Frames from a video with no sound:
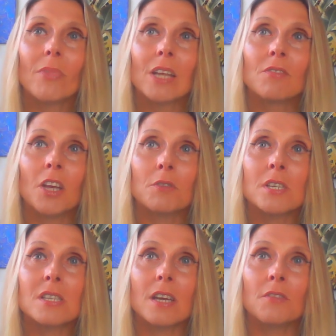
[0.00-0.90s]
There
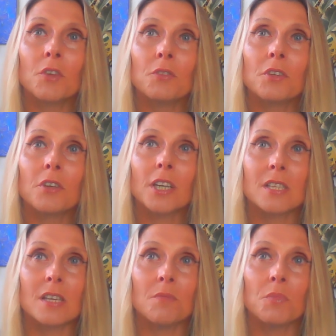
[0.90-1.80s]
is another
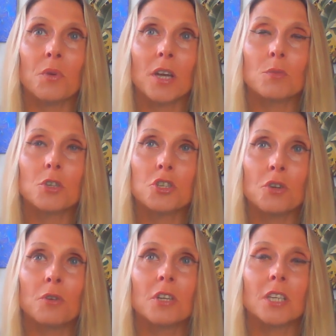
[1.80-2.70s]
example, I will
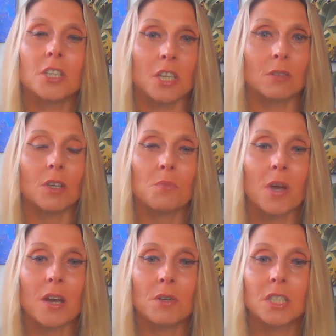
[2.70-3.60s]
shortly tell you
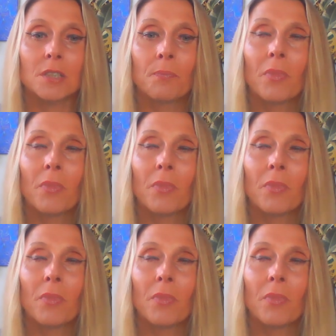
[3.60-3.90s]
about it.